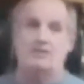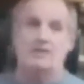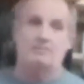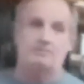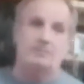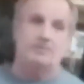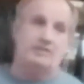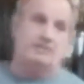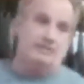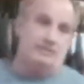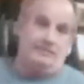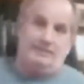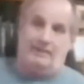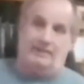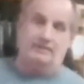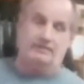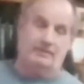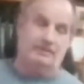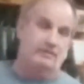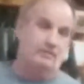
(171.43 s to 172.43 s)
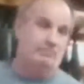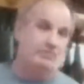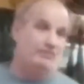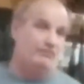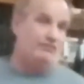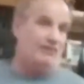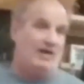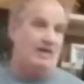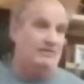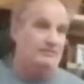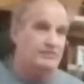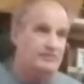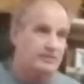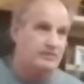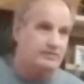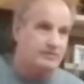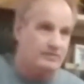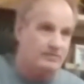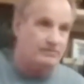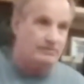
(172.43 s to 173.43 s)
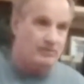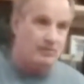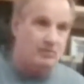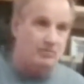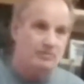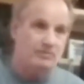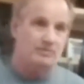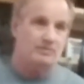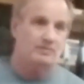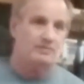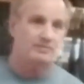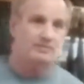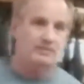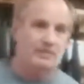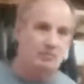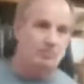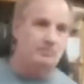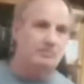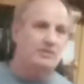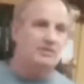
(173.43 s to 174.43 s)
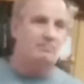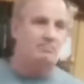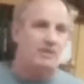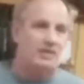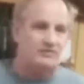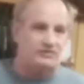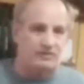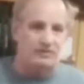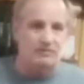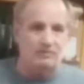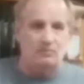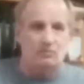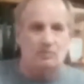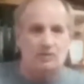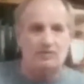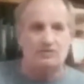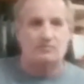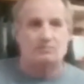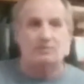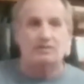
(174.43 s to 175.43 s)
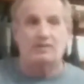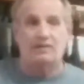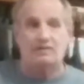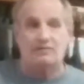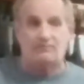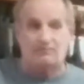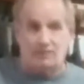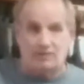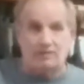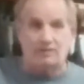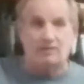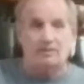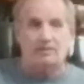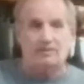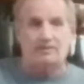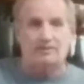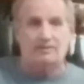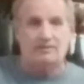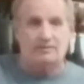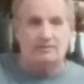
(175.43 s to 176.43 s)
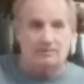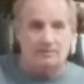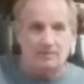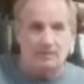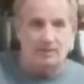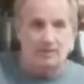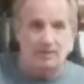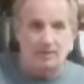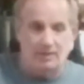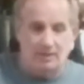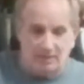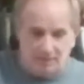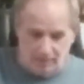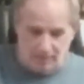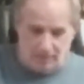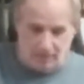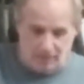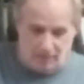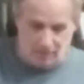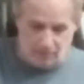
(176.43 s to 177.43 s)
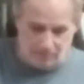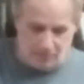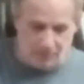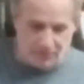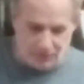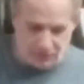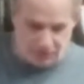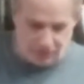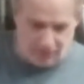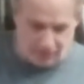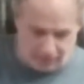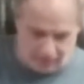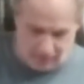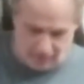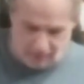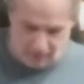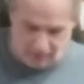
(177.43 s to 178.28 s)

them that big, they could be 5, 6 years old. They wouldn't be the best eating ones, but they're fun to hunt. Yeah, they're pretty slick.